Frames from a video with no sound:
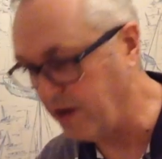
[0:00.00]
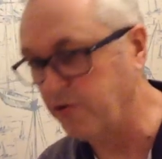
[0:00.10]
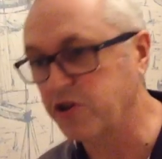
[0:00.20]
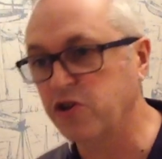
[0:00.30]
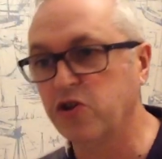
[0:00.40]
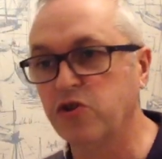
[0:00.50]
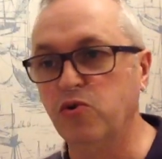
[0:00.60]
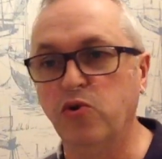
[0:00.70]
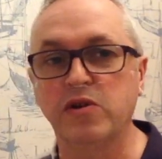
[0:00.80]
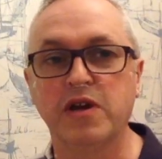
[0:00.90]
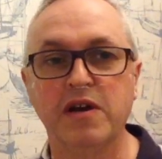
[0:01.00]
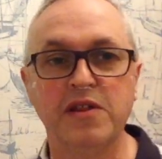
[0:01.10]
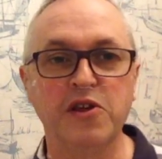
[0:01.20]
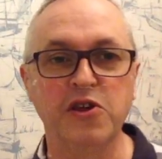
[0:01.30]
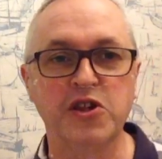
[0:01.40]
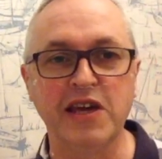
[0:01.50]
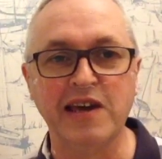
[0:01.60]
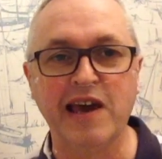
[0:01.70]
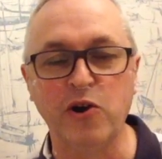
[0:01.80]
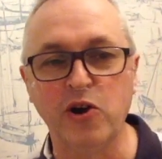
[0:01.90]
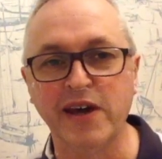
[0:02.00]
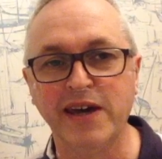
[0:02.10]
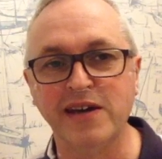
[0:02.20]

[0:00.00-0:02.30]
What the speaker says: There is the thought that the zinc alloy